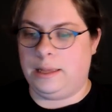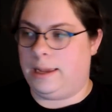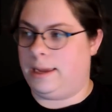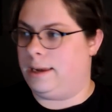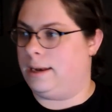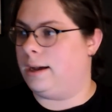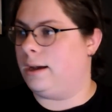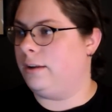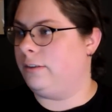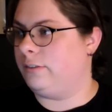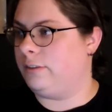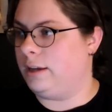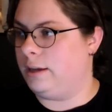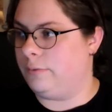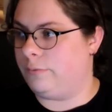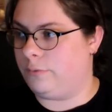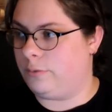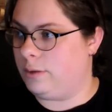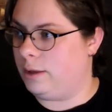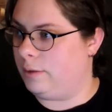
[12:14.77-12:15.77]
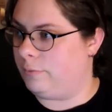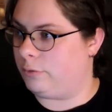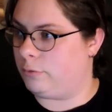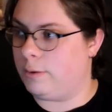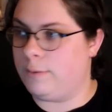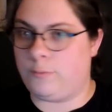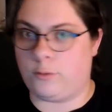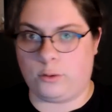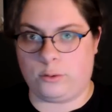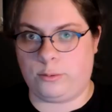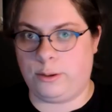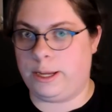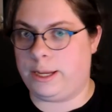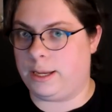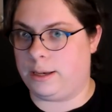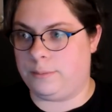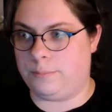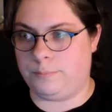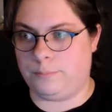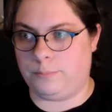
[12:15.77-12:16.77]
And honestly, if if three four three
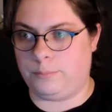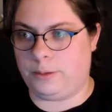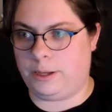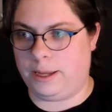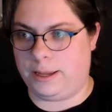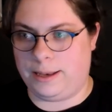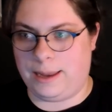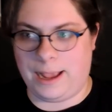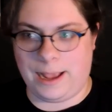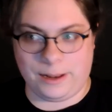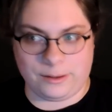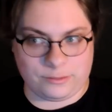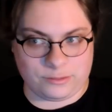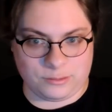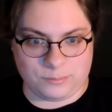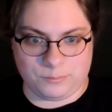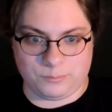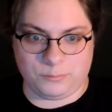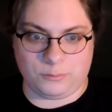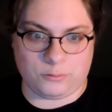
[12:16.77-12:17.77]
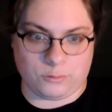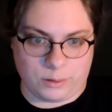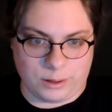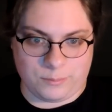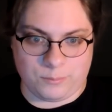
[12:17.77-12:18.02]
can can add some